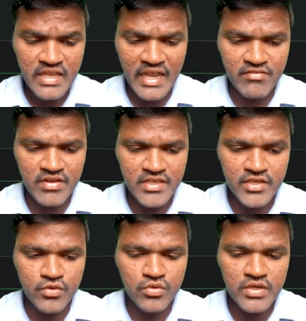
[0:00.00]
I will
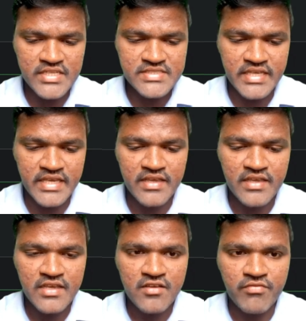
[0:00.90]
give, let's say,
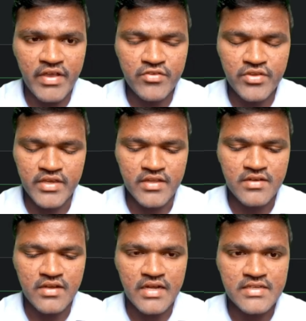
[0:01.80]
5 here,
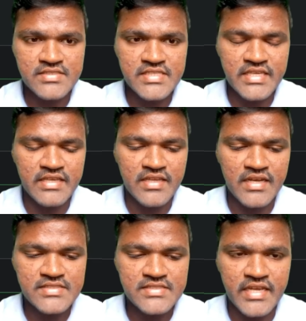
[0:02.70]
and C,
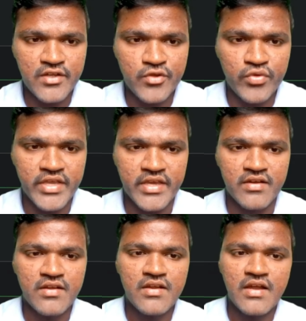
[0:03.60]
let's say 2 here.
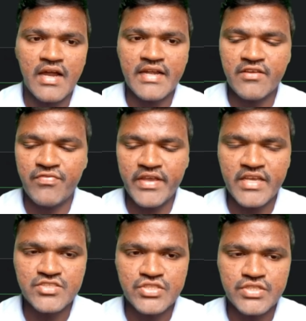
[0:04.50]
And if I
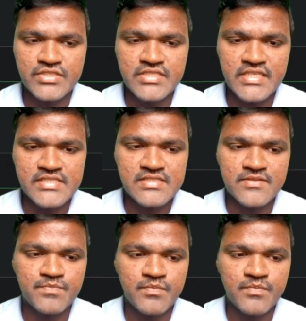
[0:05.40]
execute this,